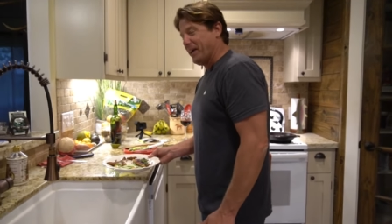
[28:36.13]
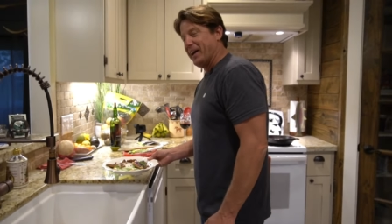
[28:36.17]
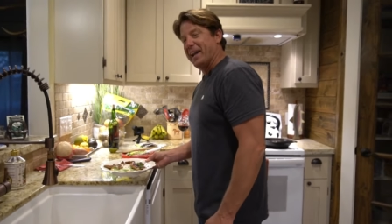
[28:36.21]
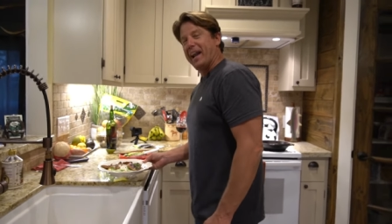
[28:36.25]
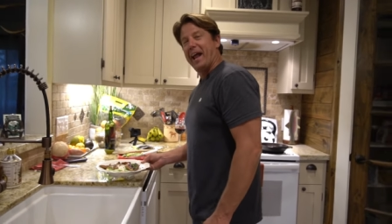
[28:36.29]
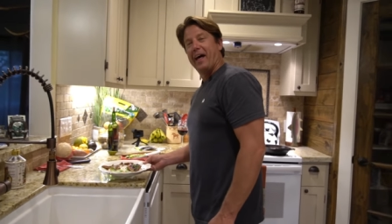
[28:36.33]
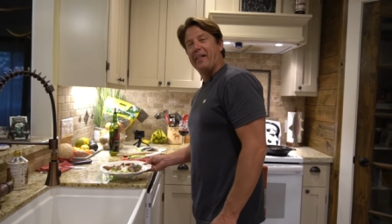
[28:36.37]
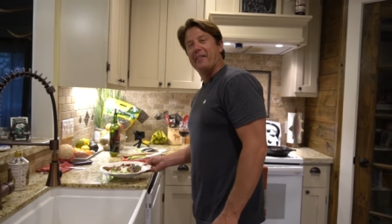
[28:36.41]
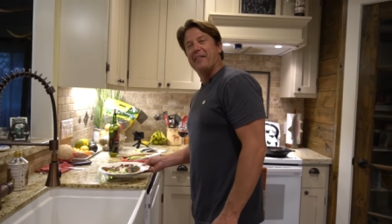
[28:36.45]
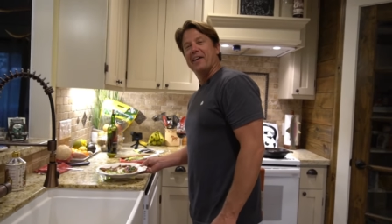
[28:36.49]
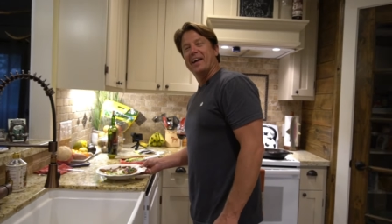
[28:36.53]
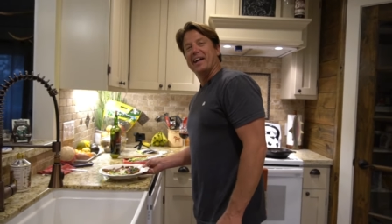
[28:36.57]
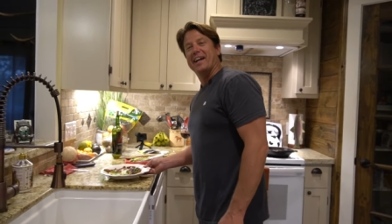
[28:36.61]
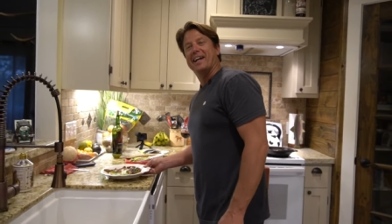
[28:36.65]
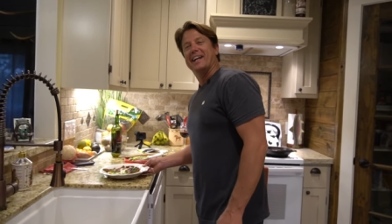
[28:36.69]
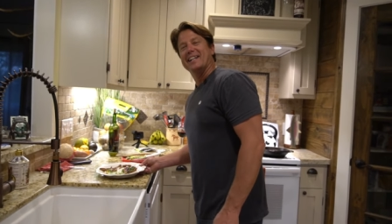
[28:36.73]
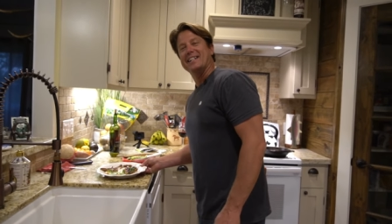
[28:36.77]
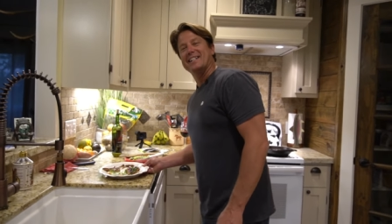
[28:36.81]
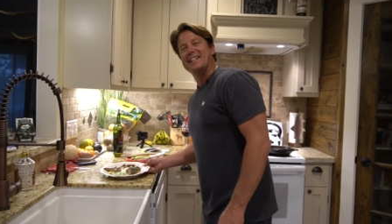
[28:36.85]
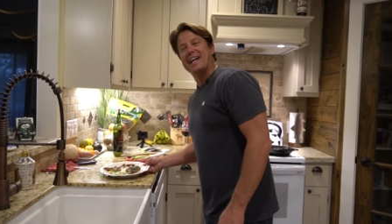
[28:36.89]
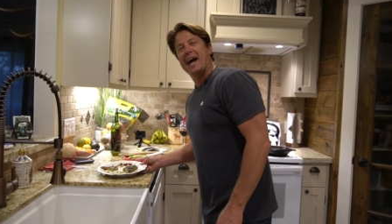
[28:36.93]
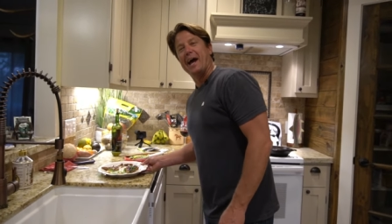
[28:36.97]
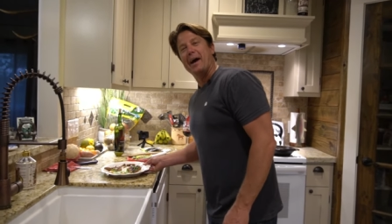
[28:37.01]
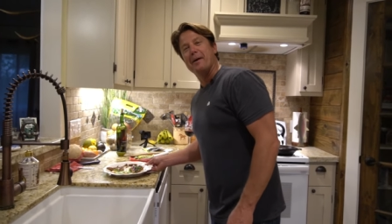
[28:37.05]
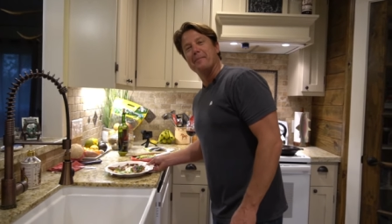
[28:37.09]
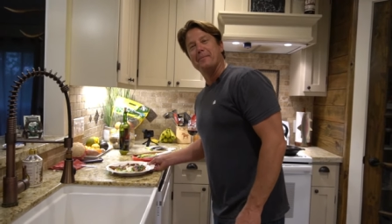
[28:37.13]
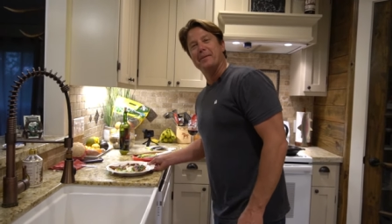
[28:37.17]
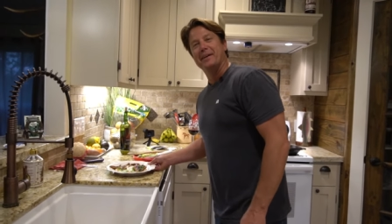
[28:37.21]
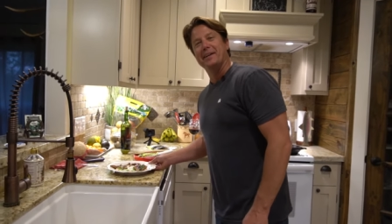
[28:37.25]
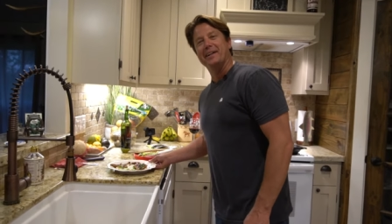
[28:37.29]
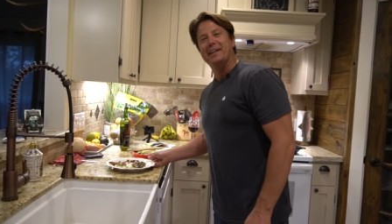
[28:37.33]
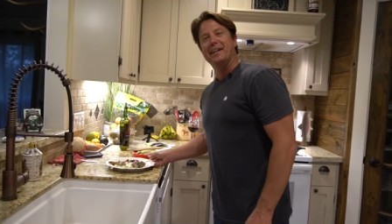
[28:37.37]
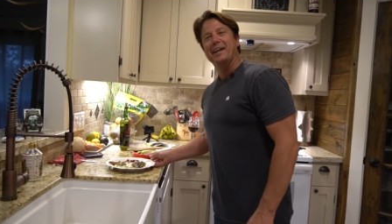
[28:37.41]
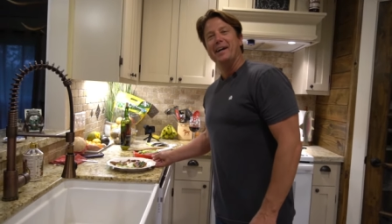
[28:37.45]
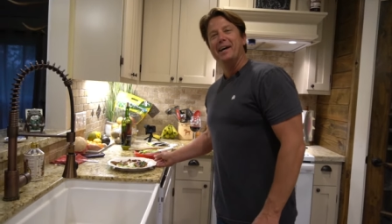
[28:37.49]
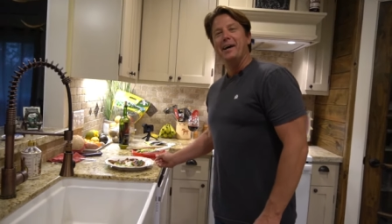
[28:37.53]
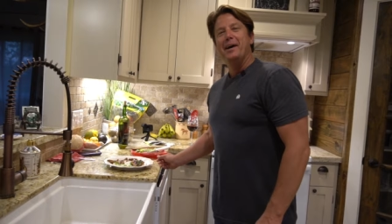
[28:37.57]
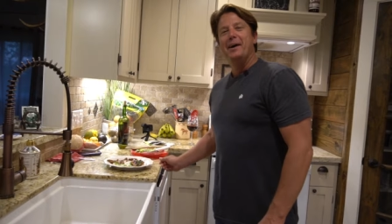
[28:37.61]
what I think has happened.
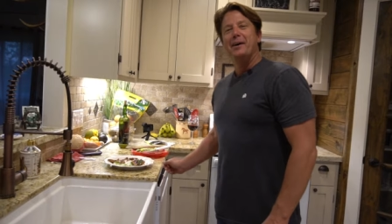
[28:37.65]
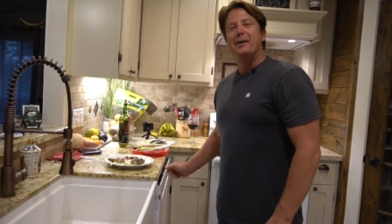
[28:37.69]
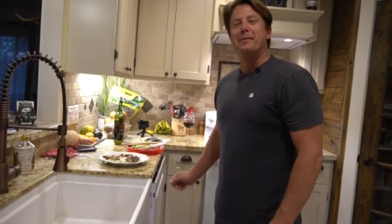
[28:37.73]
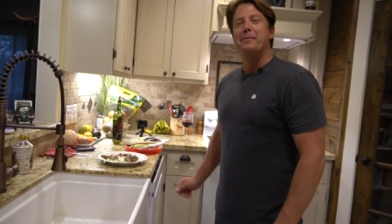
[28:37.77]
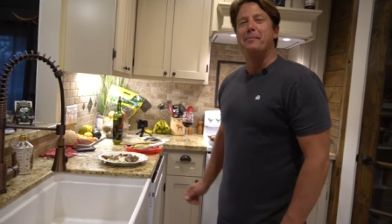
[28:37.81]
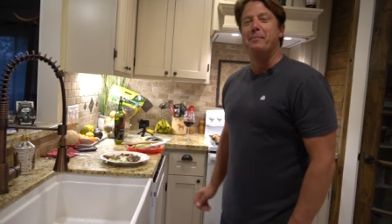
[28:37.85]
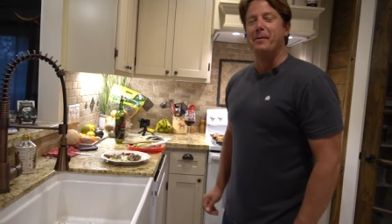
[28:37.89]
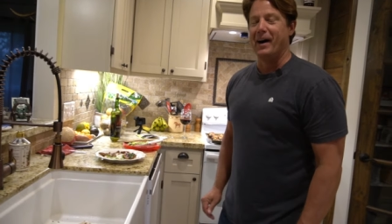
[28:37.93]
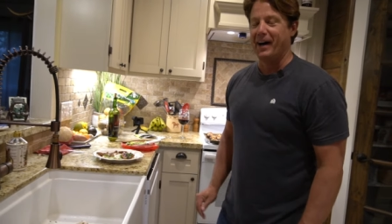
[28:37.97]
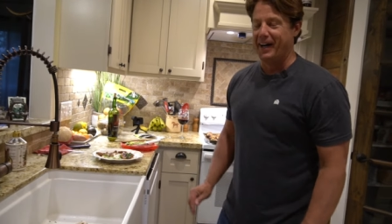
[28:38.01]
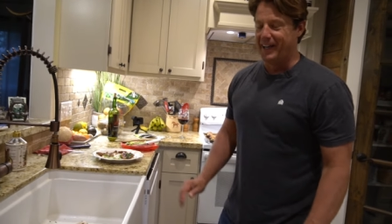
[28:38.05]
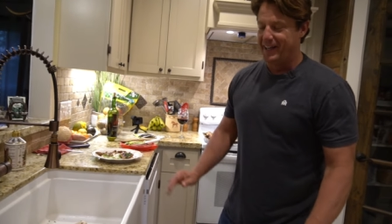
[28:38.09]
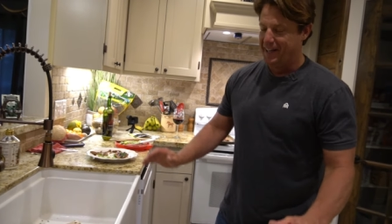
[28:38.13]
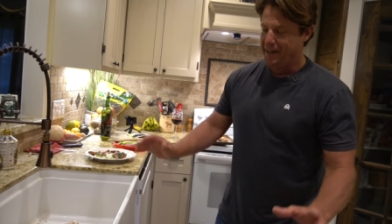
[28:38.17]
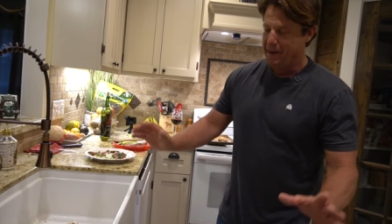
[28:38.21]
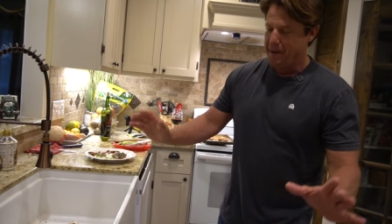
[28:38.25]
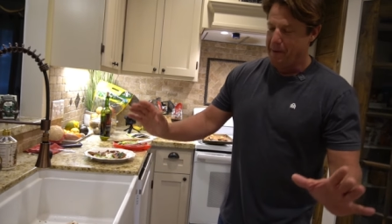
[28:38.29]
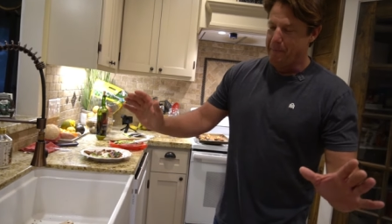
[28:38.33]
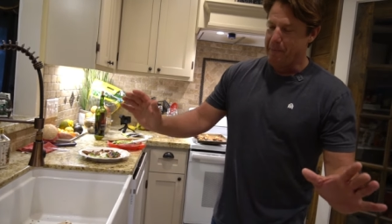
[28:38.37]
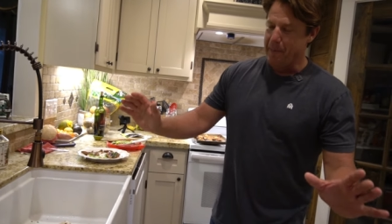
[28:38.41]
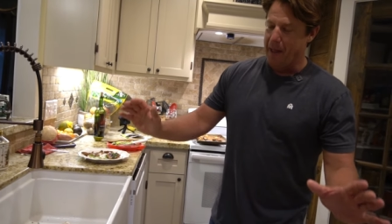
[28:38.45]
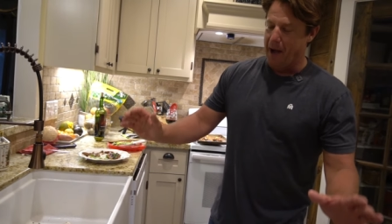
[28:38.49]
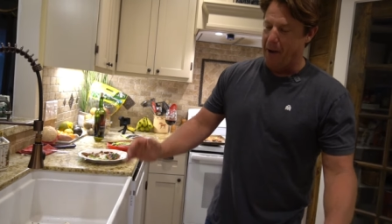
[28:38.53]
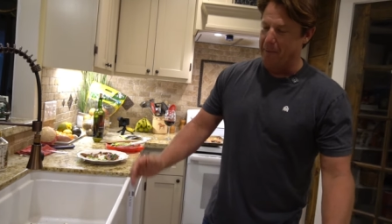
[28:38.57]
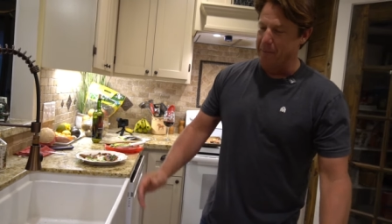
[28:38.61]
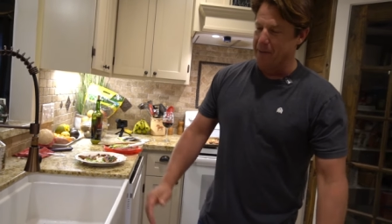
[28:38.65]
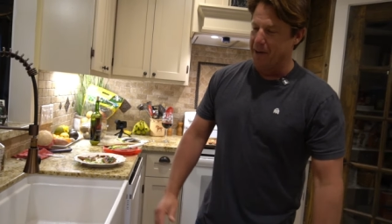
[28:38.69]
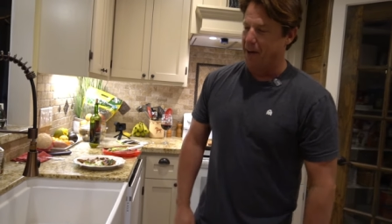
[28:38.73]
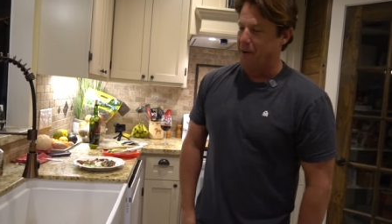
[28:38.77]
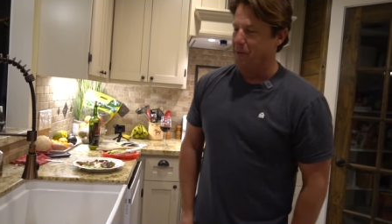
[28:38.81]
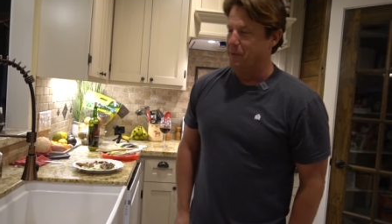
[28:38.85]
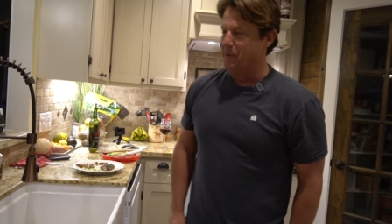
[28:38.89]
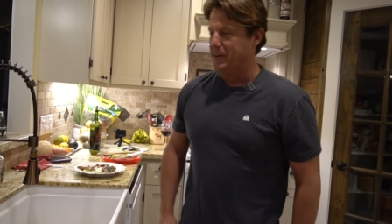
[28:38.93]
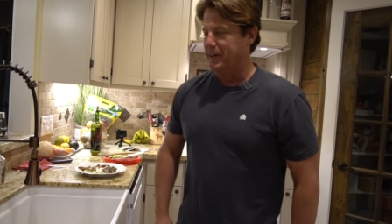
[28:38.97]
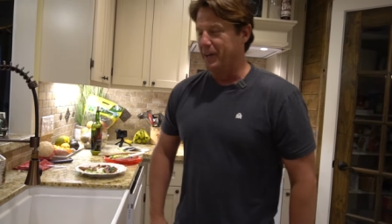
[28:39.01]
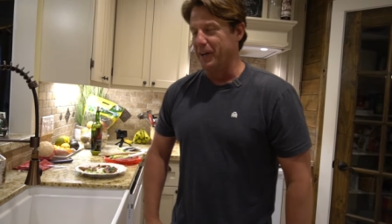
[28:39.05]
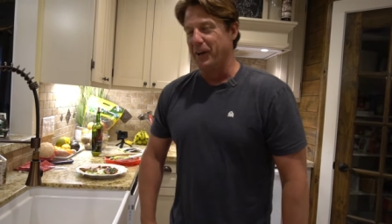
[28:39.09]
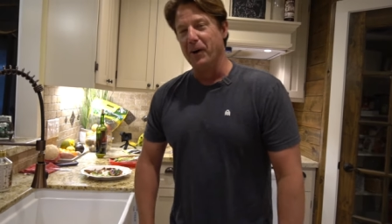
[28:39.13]
But I'm not
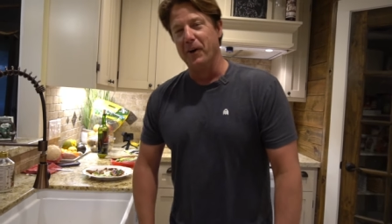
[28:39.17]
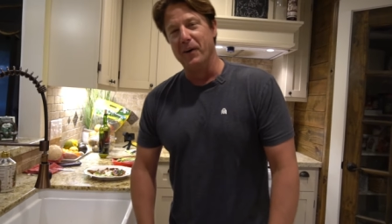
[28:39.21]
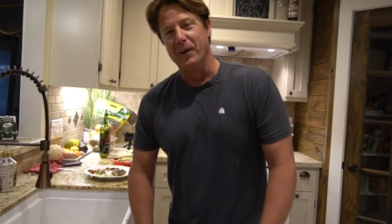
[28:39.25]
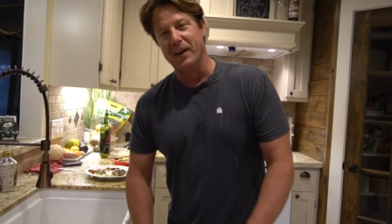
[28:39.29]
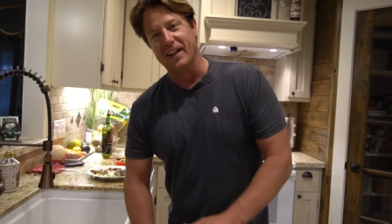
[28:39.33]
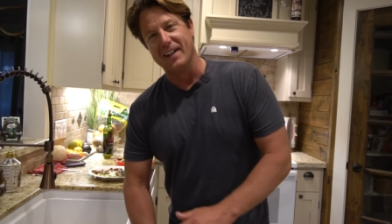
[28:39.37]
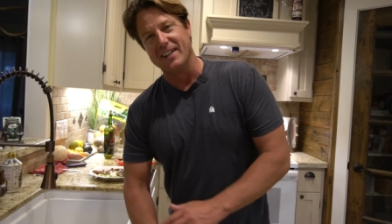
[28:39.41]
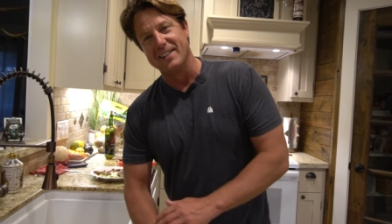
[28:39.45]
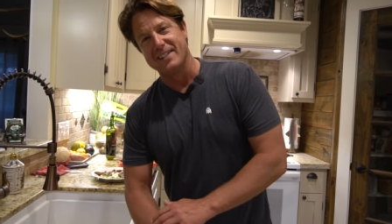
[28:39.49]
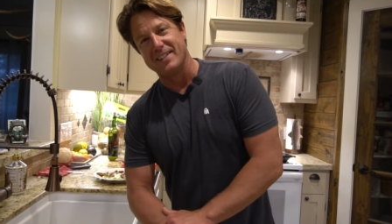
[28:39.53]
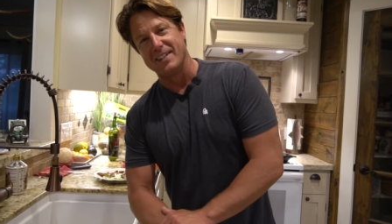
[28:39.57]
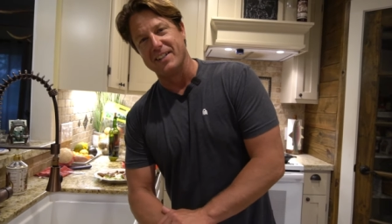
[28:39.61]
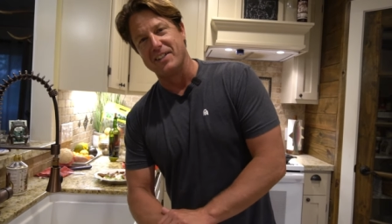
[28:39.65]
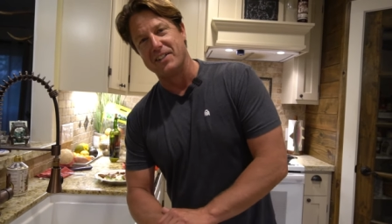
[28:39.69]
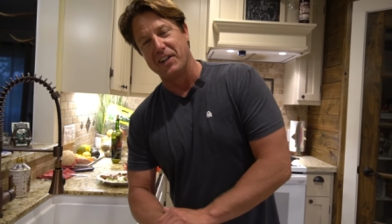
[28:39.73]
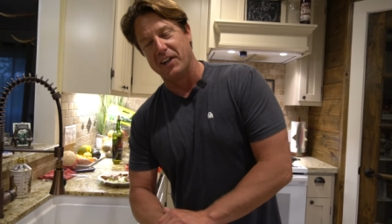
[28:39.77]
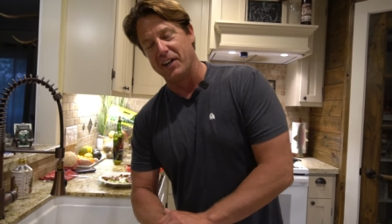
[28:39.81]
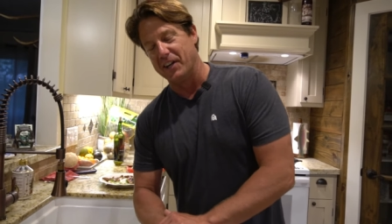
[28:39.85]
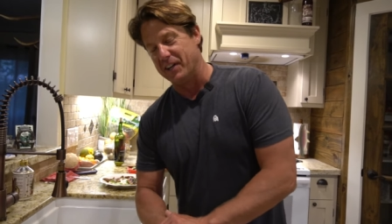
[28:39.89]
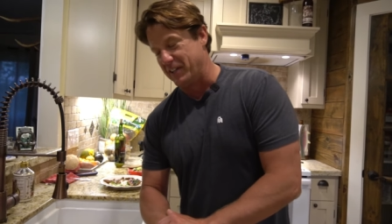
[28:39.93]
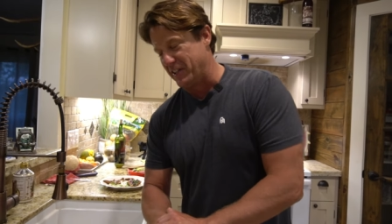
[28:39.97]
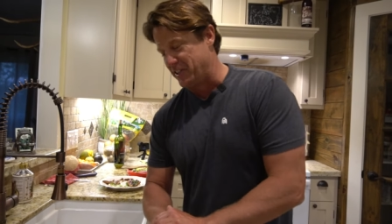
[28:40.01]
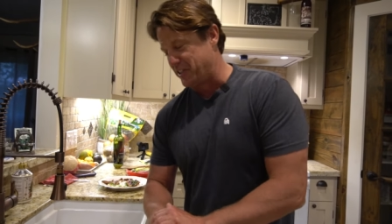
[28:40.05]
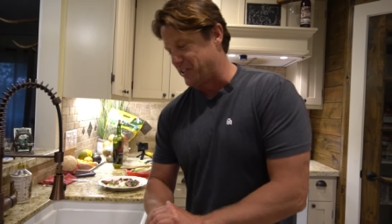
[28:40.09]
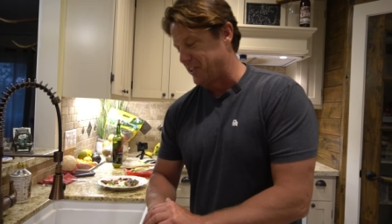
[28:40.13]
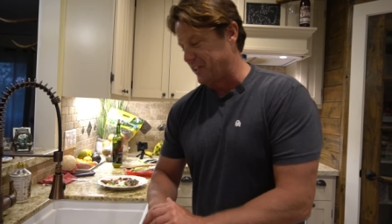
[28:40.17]
one to go against the judge.